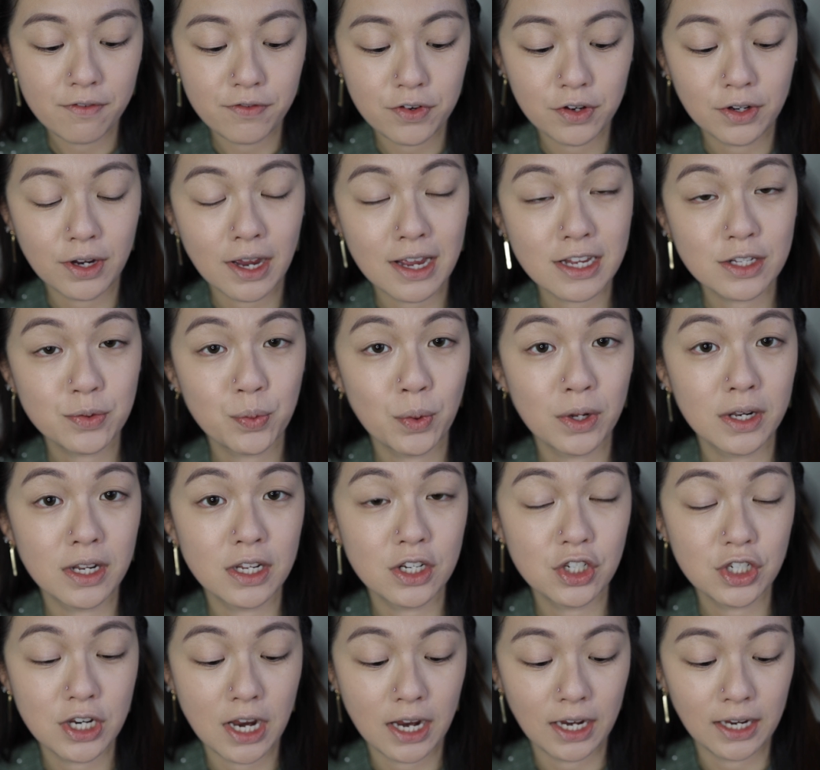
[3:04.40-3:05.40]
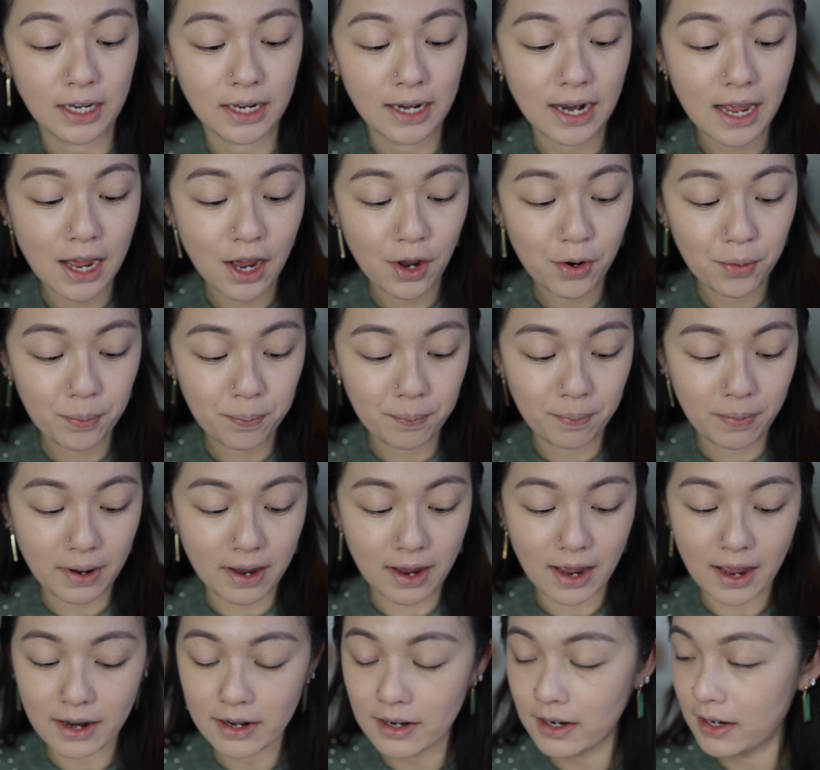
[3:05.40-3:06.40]
if you guys want to check it out.
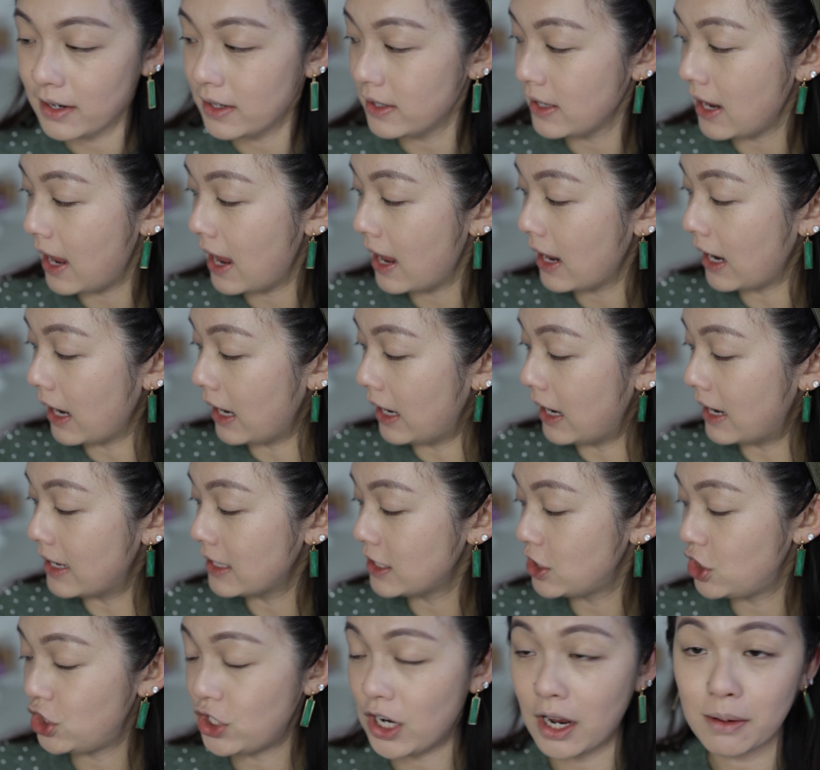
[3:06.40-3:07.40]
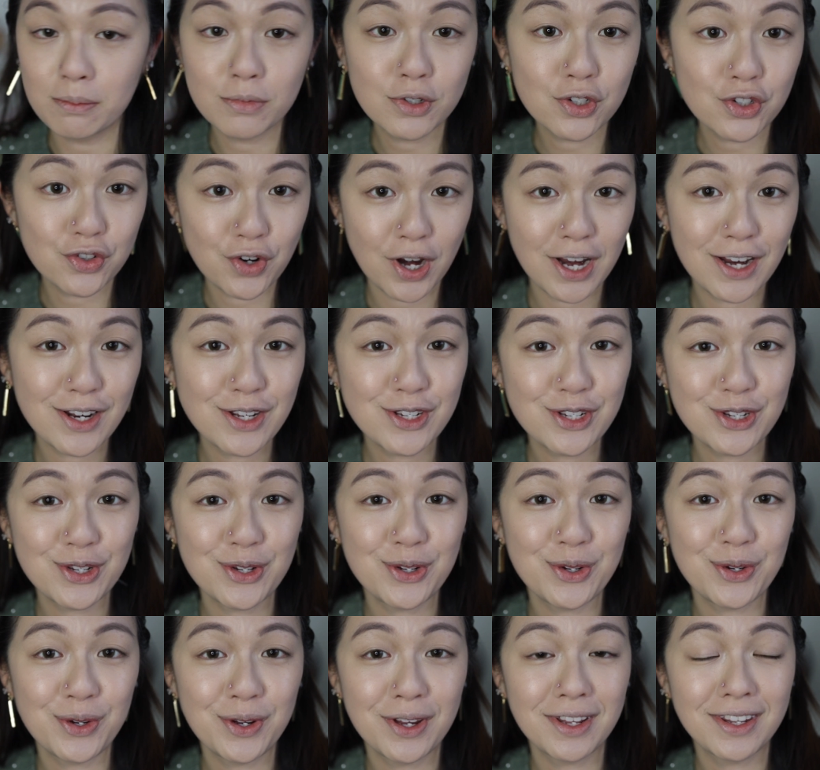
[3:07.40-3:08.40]
But other than that, let's jump straight
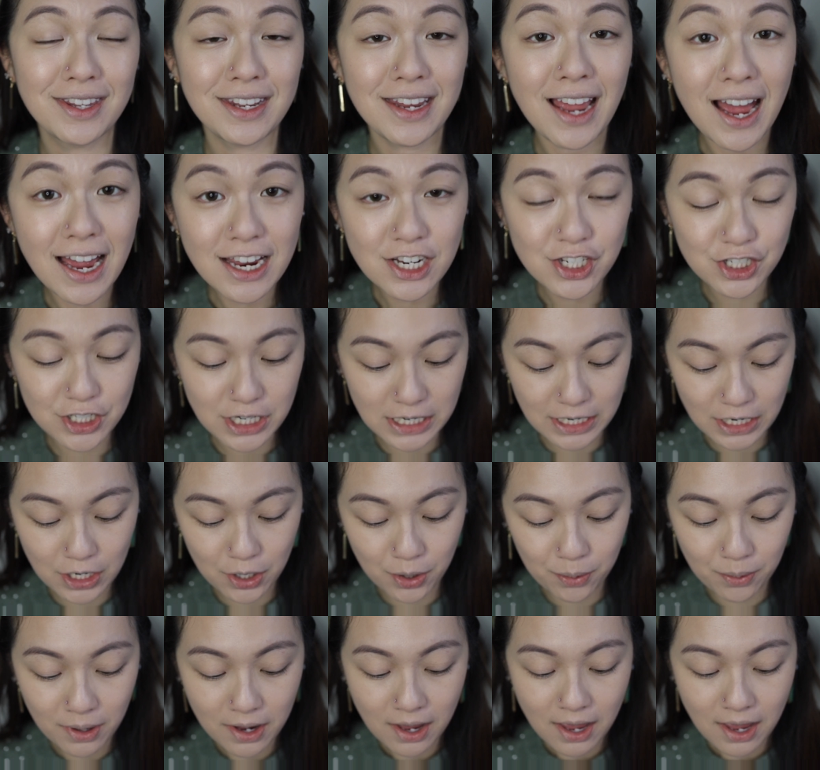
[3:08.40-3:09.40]
to the eyeshadow.